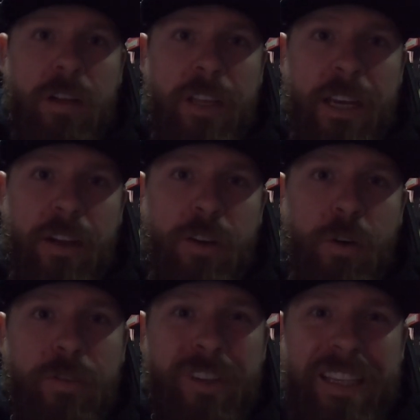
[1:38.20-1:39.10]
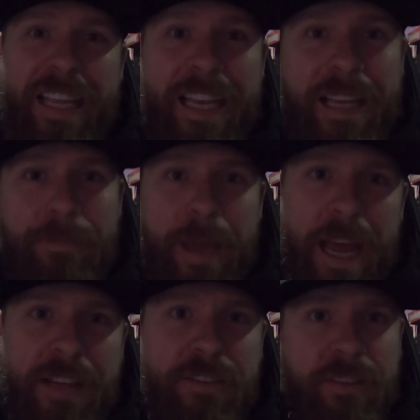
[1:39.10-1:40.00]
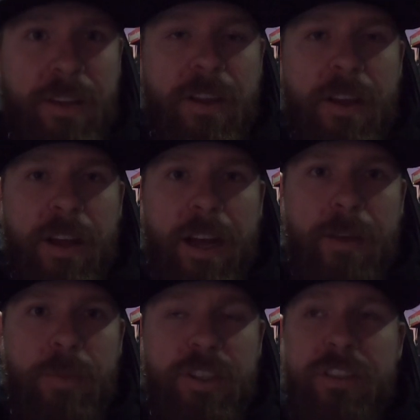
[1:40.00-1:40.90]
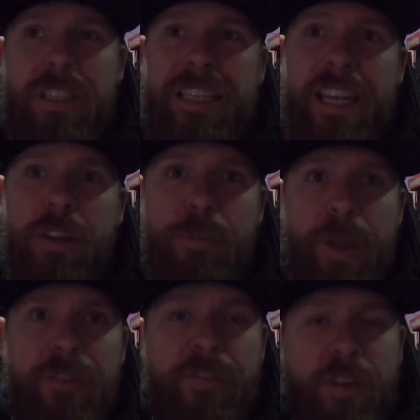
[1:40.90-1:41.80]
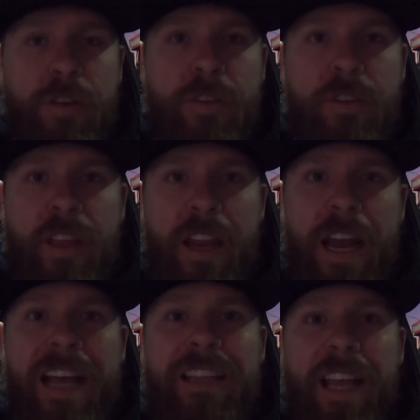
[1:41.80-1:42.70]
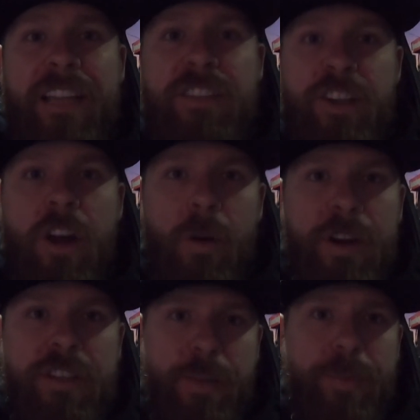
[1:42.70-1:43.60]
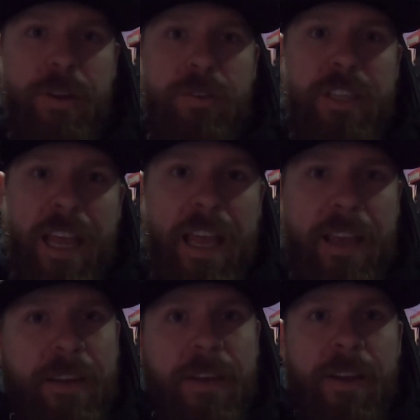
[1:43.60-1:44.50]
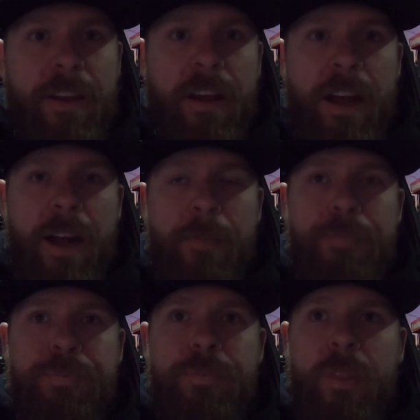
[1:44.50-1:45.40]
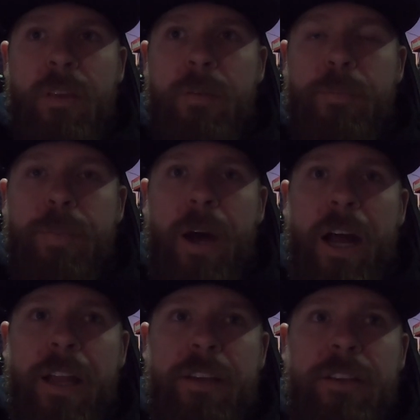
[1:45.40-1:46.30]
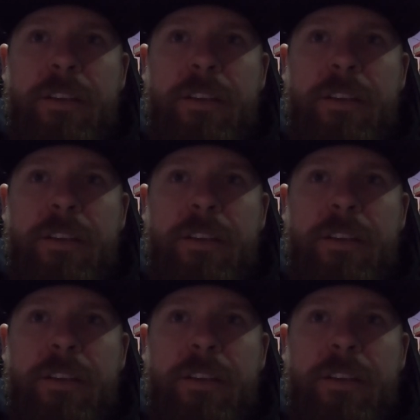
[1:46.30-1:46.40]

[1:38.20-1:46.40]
cleanout over in Lincoln, Mass, um, which is a little bit further than I like to go on a typical day, um, but